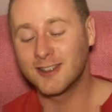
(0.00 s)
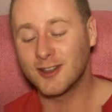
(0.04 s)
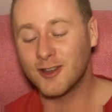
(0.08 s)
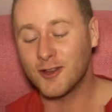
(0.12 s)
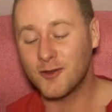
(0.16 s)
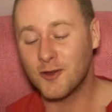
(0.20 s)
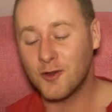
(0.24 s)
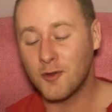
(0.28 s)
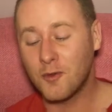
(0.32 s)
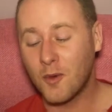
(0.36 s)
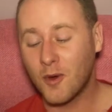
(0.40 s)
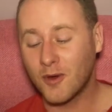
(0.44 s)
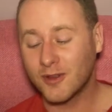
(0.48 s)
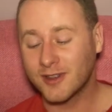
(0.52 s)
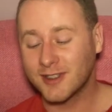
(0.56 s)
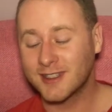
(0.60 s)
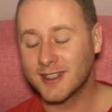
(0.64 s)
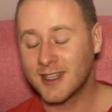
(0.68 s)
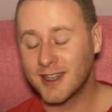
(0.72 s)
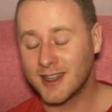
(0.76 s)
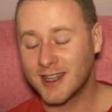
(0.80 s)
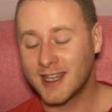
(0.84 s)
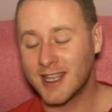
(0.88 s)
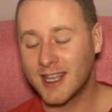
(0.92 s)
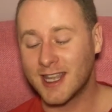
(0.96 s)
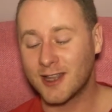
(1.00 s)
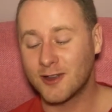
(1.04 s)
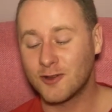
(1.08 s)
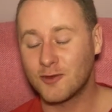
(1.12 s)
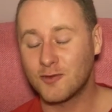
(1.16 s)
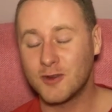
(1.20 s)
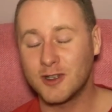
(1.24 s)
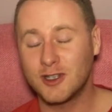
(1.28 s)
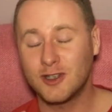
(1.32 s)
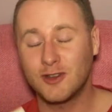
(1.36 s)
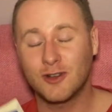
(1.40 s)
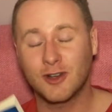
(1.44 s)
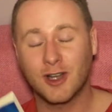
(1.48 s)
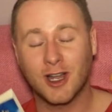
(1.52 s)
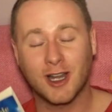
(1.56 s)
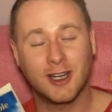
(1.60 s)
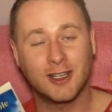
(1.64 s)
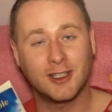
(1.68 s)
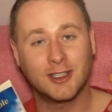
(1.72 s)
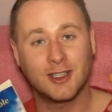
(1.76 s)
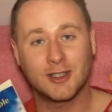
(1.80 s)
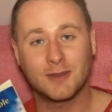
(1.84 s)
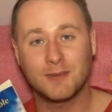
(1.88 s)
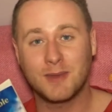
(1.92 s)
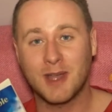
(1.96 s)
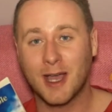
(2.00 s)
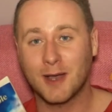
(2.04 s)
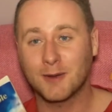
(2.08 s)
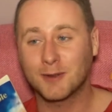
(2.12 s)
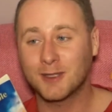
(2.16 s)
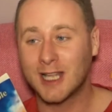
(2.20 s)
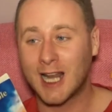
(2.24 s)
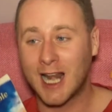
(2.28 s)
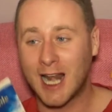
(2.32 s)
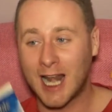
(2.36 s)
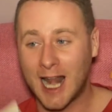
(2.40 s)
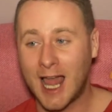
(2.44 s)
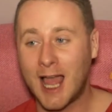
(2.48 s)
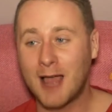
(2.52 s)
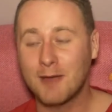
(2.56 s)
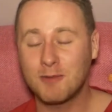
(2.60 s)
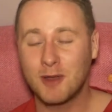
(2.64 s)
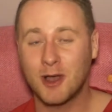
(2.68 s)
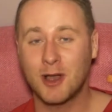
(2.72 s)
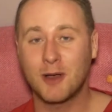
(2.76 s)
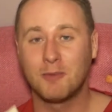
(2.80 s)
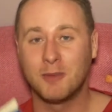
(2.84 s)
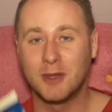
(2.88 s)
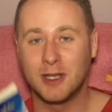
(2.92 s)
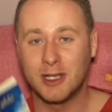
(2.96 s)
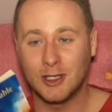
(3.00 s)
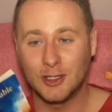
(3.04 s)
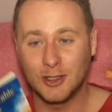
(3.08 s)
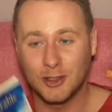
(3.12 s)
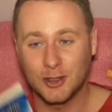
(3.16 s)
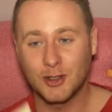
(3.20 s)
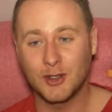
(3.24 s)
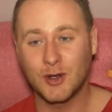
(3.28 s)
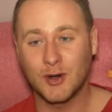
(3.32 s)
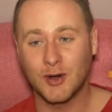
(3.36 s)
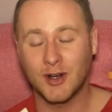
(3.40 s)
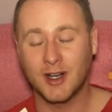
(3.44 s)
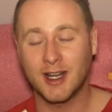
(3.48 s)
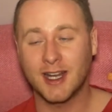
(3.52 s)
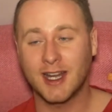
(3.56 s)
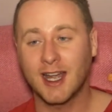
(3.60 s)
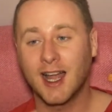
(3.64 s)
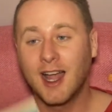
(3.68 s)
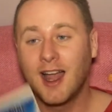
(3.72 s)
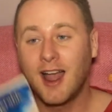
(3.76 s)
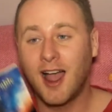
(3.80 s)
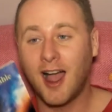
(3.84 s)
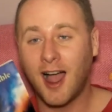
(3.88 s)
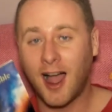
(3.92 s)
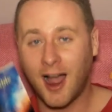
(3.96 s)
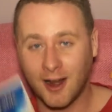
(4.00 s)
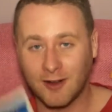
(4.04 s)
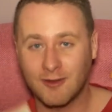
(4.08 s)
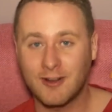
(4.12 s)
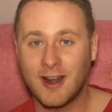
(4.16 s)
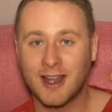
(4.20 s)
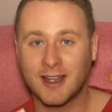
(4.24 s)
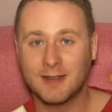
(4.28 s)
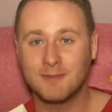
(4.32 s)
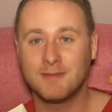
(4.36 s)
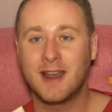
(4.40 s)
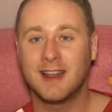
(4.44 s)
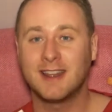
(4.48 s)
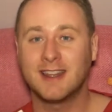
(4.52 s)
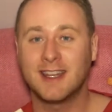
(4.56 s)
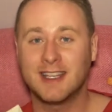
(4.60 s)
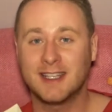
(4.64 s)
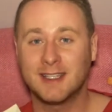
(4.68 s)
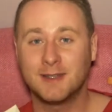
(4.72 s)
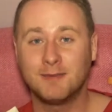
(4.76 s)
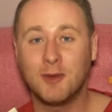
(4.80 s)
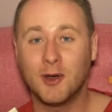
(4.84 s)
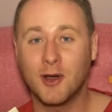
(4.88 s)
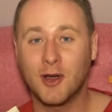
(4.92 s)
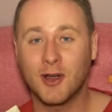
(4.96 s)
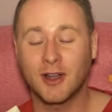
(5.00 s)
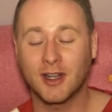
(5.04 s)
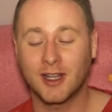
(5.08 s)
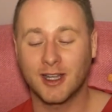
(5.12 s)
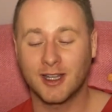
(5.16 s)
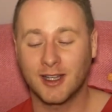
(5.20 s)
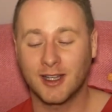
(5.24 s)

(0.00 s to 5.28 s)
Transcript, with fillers: So if you want something which you're going to just be able to lap up and enjoy, I recommend this book.